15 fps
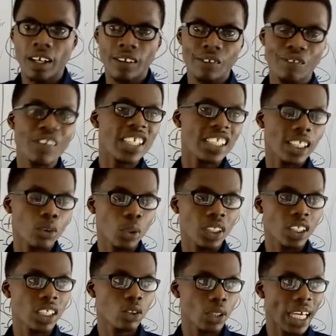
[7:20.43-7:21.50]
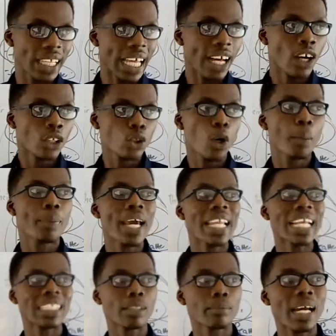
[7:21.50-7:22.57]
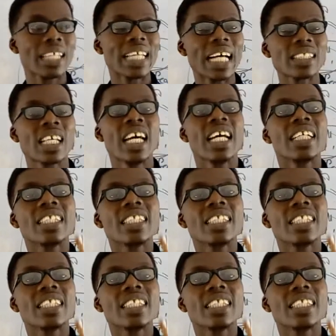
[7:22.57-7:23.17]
feces with it together. So bear that in mind that